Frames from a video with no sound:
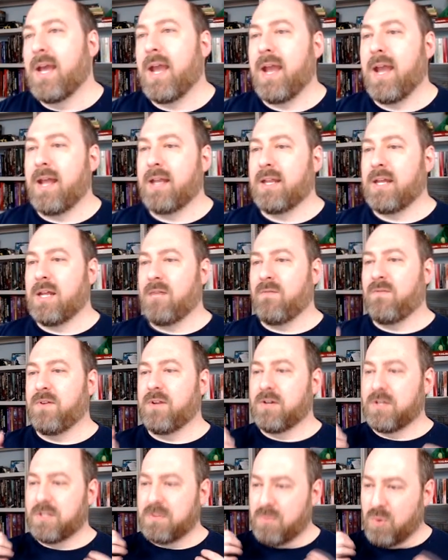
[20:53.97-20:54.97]
and it
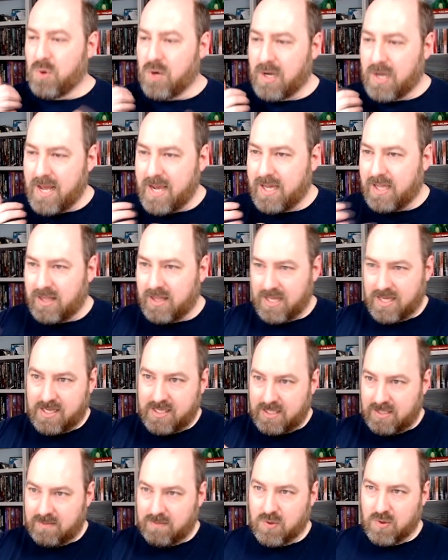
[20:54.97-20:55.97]
feels more like
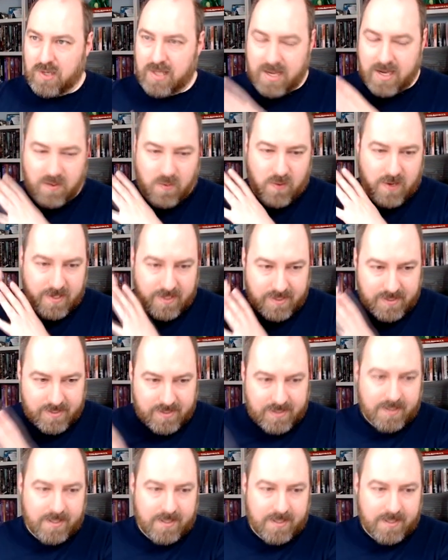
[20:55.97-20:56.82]
this, more like what